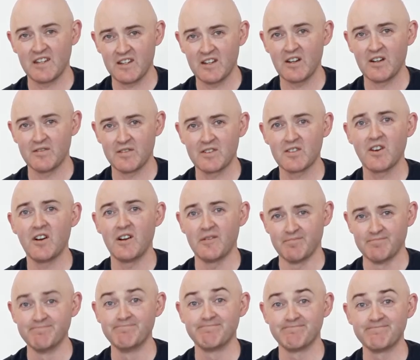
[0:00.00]
there over time.
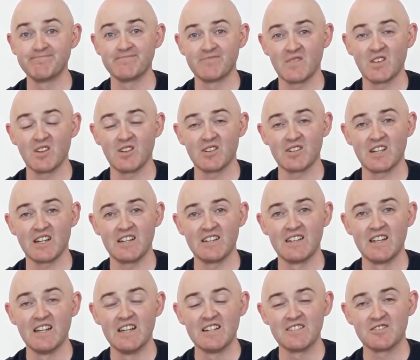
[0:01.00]
Okay,
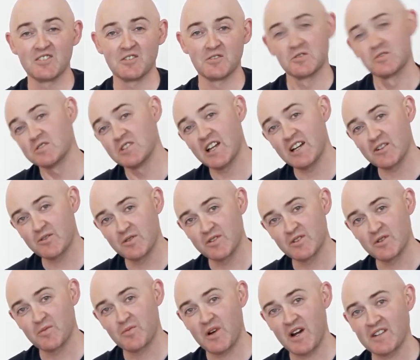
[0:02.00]
so good luck with
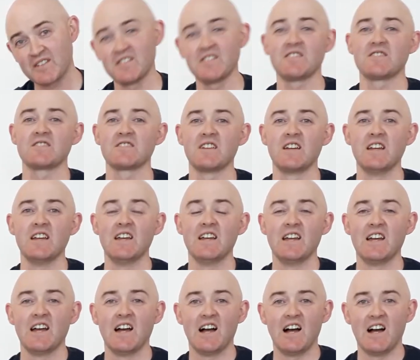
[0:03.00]
your practice.
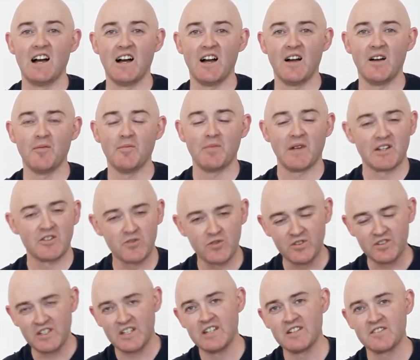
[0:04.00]
Make
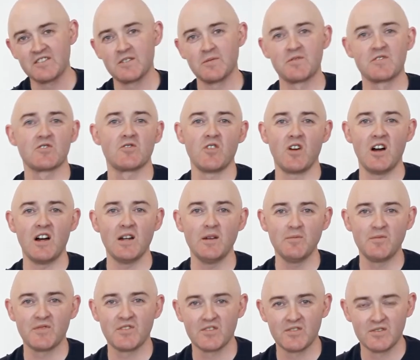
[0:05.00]
sure you hit
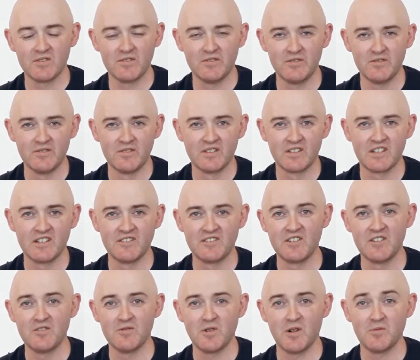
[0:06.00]
subscribe to
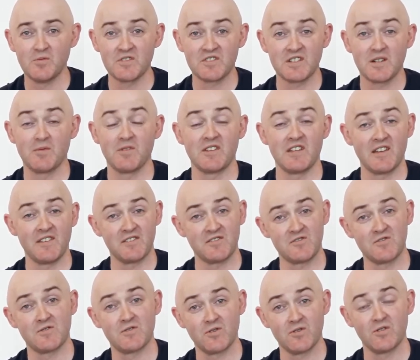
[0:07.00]
continue on with some of the other
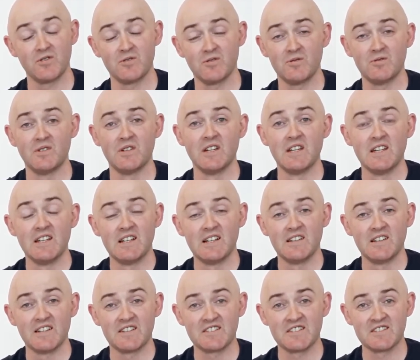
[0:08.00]
tutorial
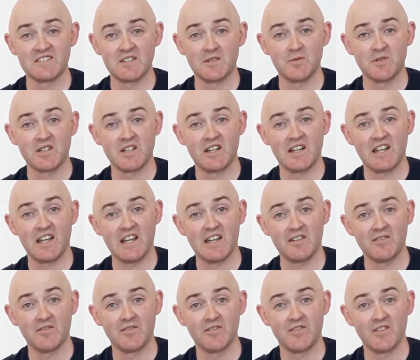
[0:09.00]
lessons that we're going to
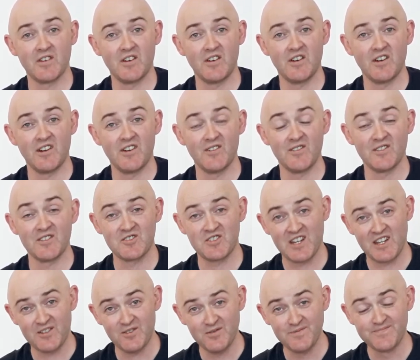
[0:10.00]
have on the
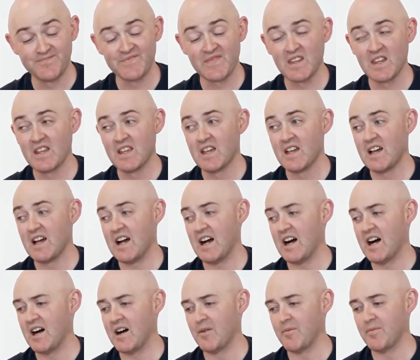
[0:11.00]
channel.
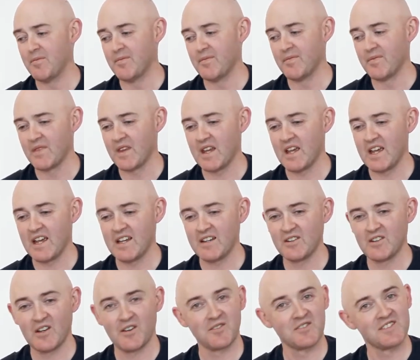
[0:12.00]

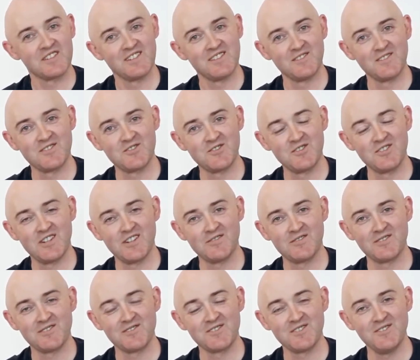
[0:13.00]
And I'll see you in the studio
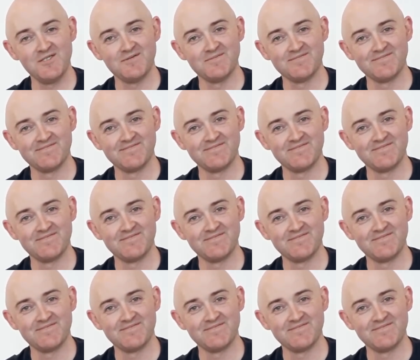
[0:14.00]
real soon.